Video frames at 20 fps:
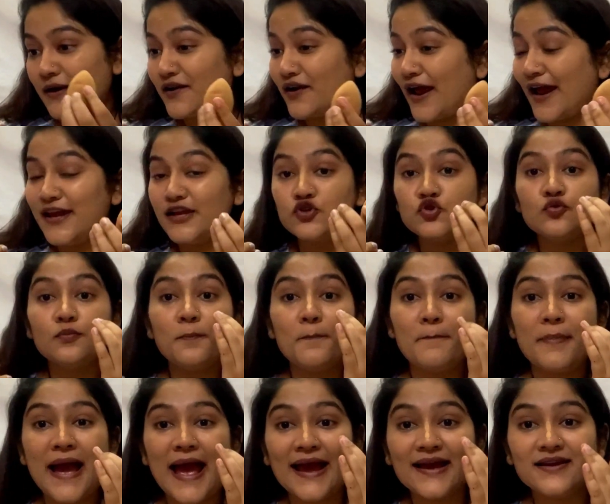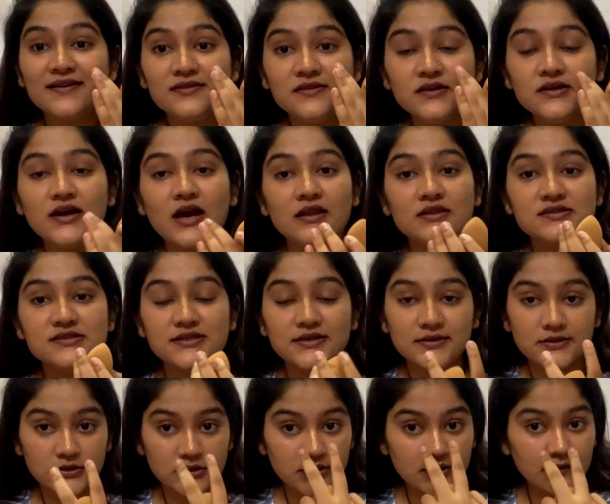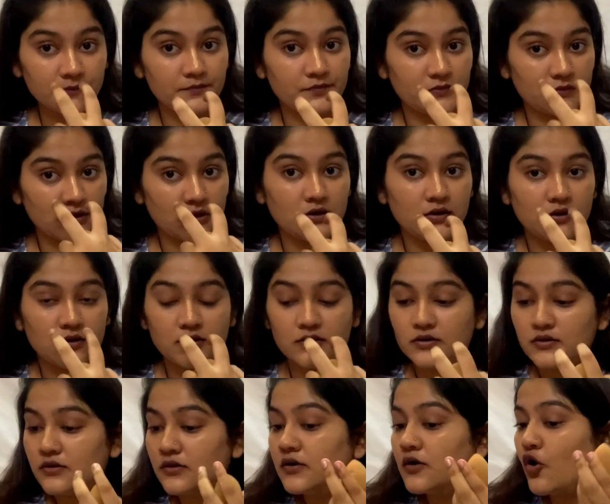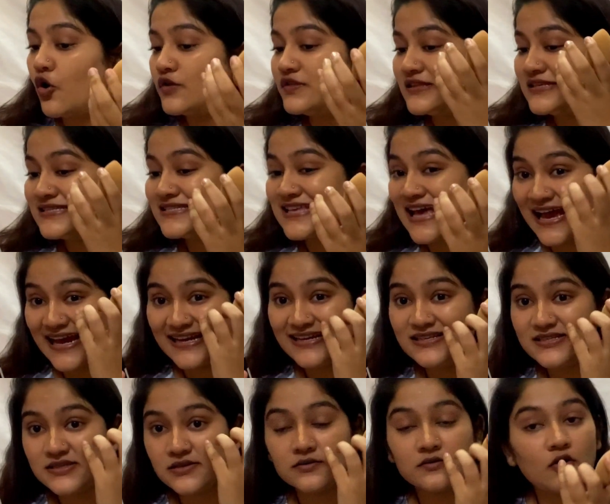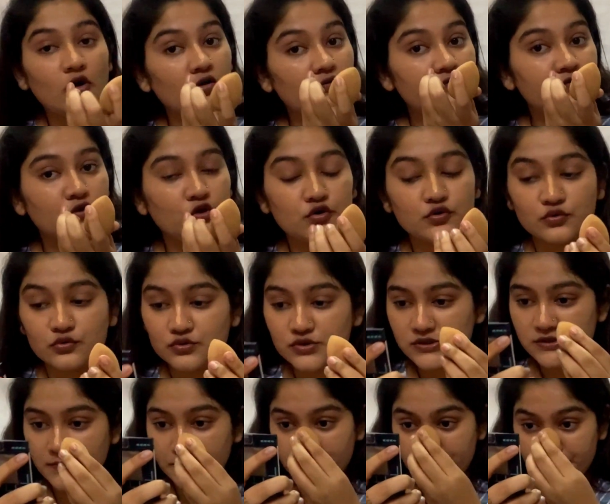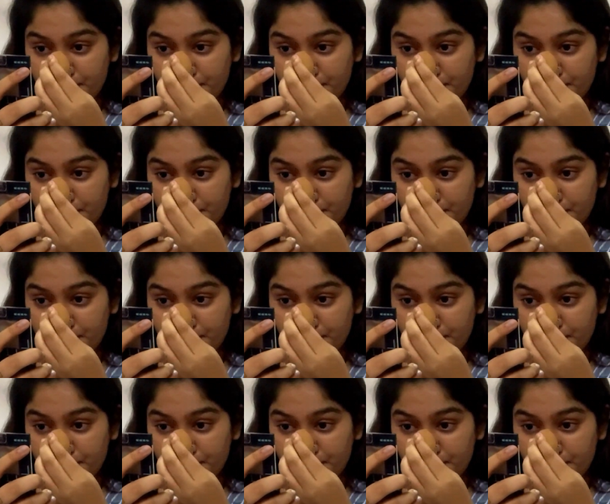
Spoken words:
Try to pack the concealer on the sides of your nose.